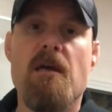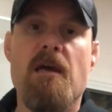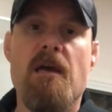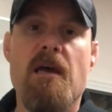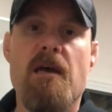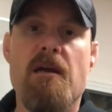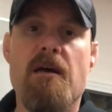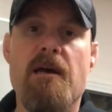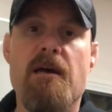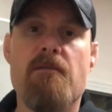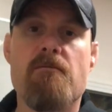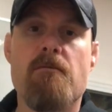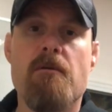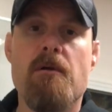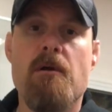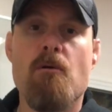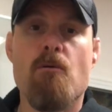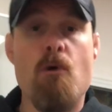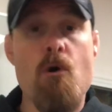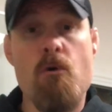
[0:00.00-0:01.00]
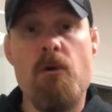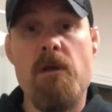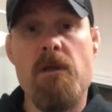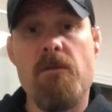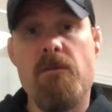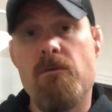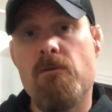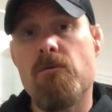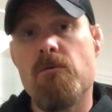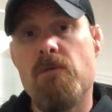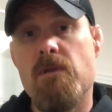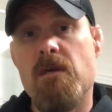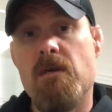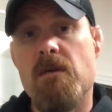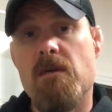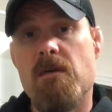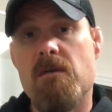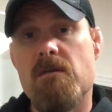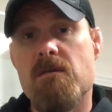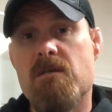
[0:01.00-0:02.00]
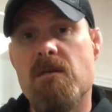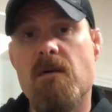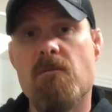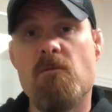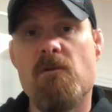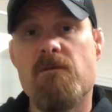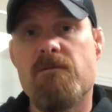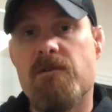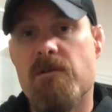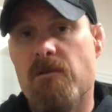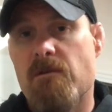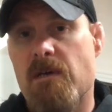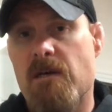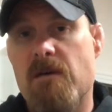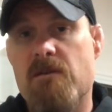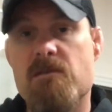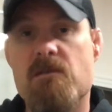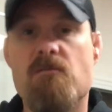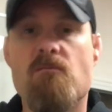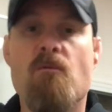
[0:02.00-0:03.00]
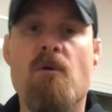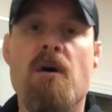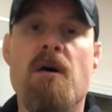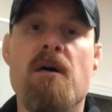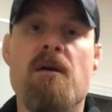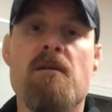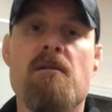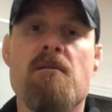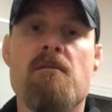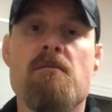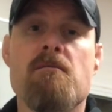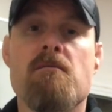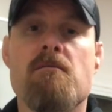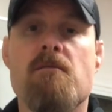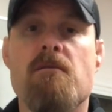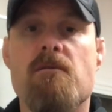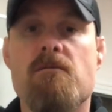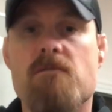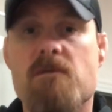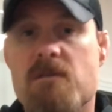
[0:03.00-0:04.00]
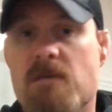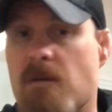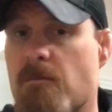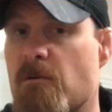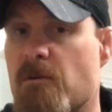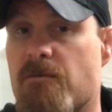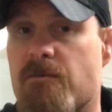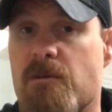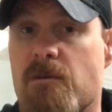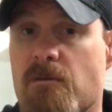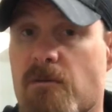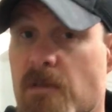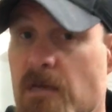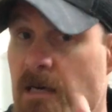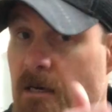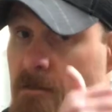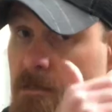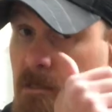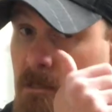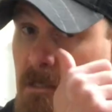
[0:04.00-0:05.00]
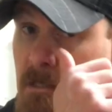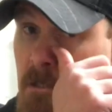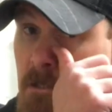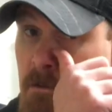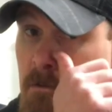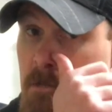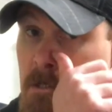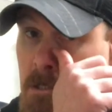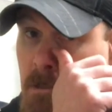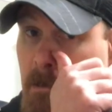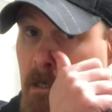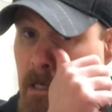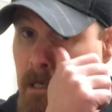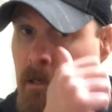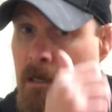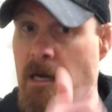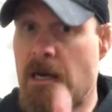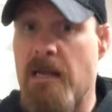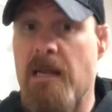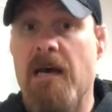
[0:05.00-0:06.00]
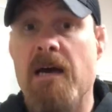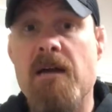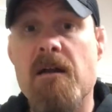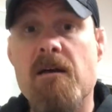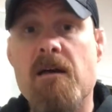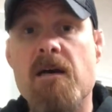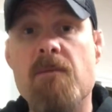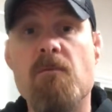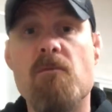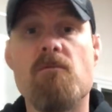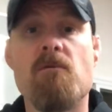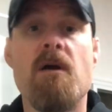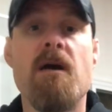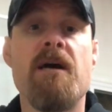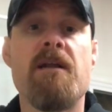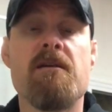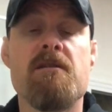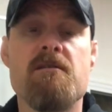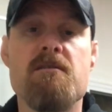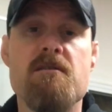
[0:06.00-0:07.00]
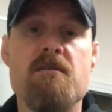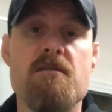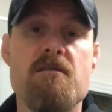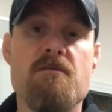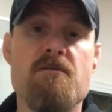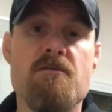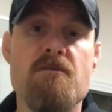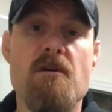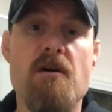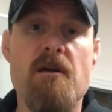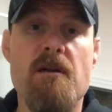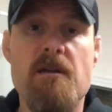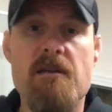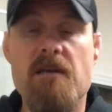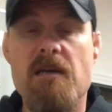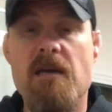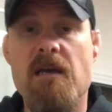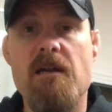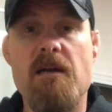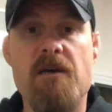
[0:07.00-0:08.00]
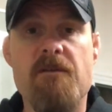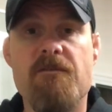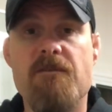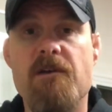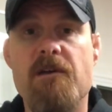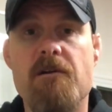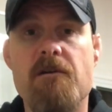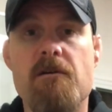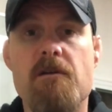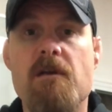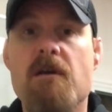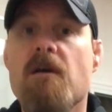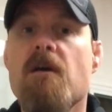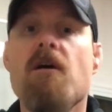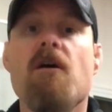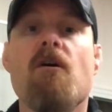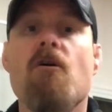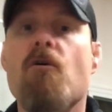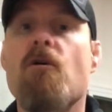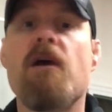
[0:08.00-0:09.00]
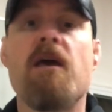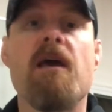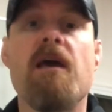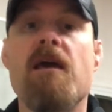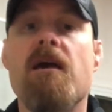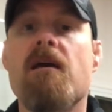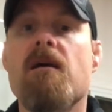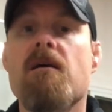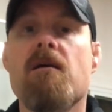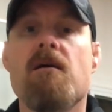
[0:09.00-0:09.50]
And I rode it through the summer of 2001, through the summer of 2002, so I'd had a couple riding seasons on it, and I figured, okay,